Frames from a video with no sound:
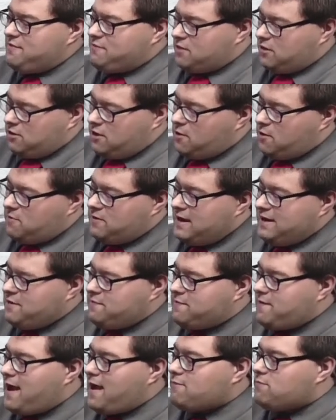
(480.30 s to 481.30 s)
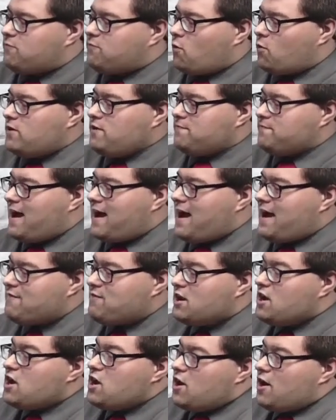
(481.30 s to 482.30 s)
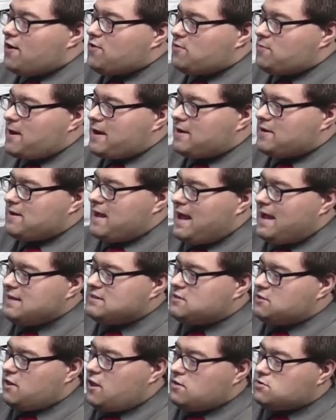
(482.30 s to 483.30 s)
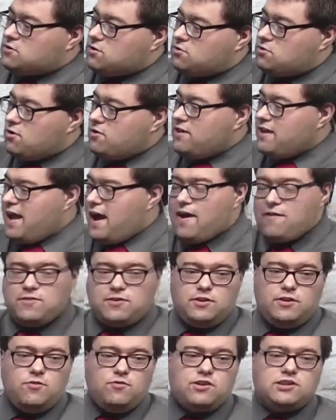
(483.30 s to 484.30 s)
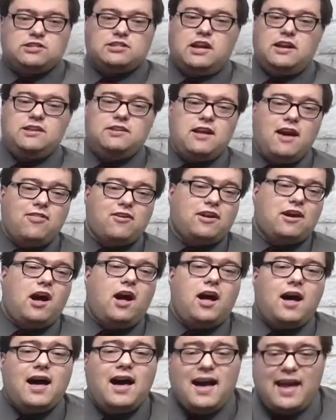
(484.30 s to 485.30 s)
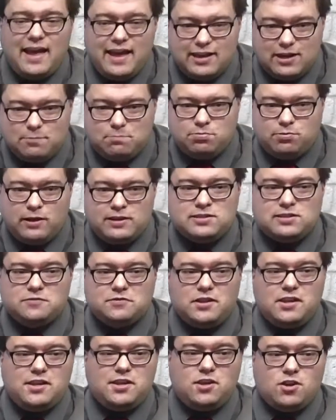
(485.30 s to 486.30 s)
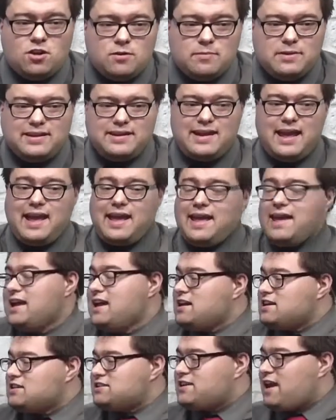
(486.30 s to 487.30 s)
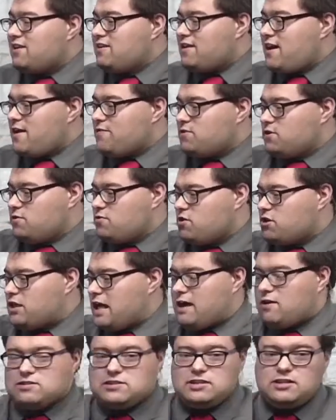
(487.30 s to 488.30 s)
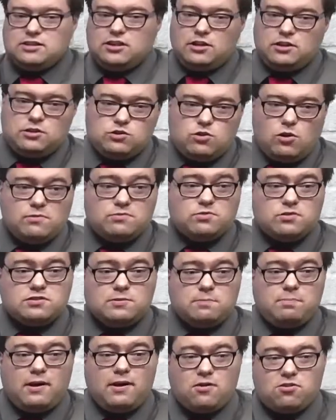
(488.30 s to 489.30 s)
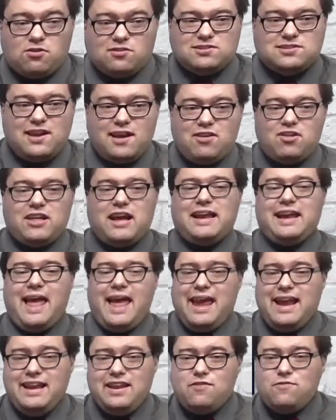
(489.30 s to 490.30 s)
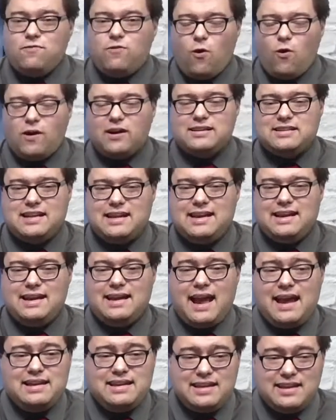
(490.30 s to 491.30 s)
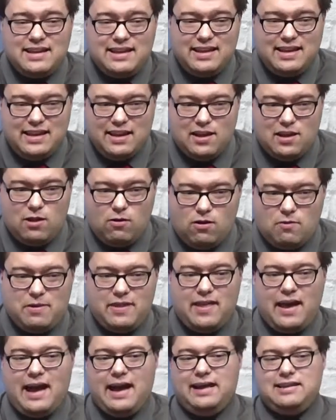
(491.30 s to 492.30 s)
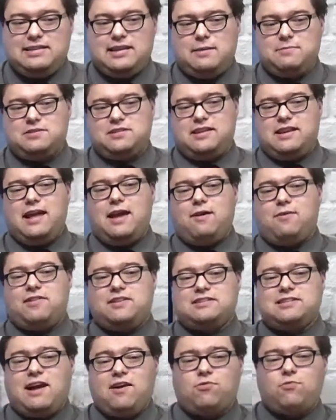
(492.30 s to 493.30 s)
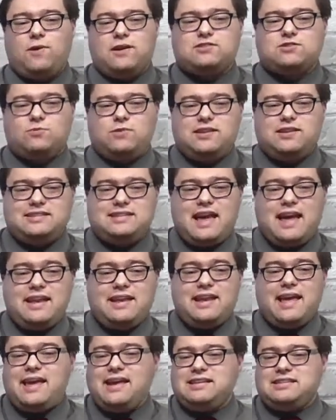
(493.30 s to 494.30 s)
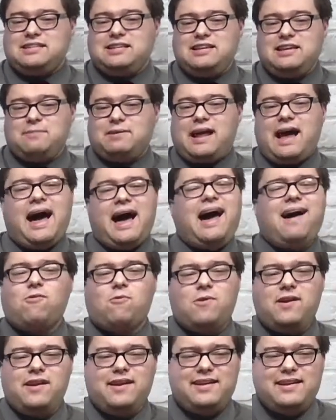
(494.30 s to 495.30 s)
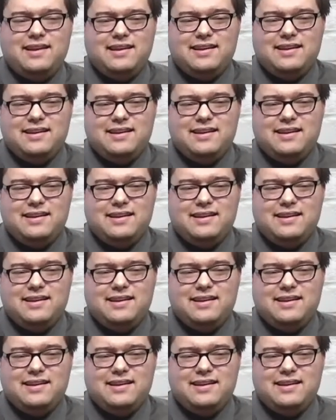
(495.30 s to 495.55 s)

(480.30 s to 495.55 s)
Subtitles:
for the low. 95 and 45 are the record highs and lows. So through the afternoon, just another hot and oppressively humid day. Scattered afternoon showers and thunderstorms with some partial sunshine. 84 to 90 will be the high temps today with a southwest wind 10 to 18, but a hot wind